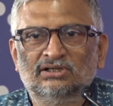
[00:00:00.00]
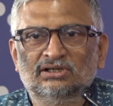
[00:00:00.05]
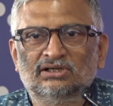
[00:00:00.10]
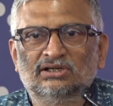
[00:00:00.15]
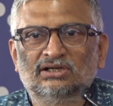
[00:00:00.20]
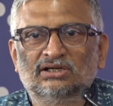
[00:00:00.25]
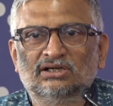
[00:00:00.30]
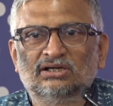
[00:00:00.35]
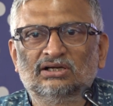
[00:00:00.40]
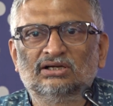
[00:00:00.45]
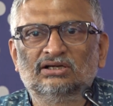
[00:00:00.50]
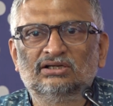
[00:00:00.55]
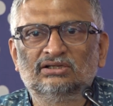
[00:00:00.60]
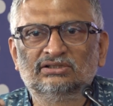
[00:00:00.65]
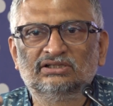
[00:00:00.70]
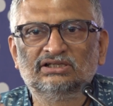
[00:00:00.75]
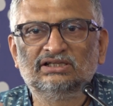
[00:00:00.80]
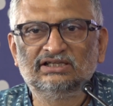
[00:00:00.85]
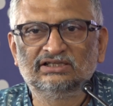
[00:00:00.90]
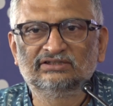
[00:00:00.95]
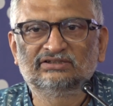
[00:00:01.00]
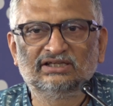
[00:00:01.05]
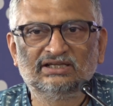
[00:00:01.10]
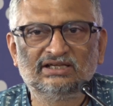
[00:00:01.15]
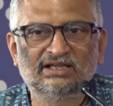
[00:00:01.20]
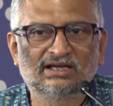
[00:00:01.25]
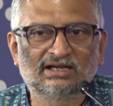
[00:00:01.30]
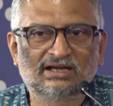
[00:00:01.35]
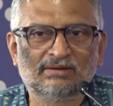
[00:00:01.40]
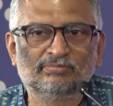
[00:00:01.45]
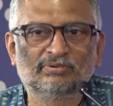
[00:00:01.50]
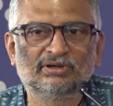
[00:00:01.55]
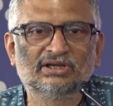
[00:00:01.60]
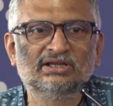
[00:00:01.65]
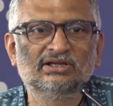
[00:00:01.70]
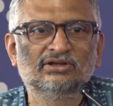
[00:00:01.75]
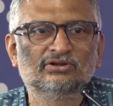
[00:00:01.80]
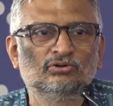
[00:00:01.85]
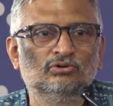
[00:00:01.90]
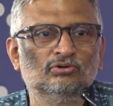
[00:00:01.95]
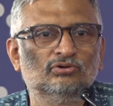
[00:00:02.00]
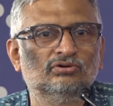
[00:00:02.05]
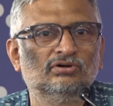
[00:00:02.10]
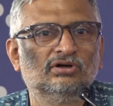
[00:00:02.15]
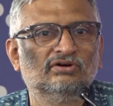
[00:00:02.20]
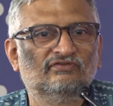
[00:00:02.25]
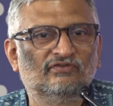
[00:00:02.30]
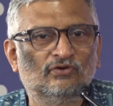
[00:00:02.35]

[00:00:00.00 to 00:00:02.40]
the East India Company to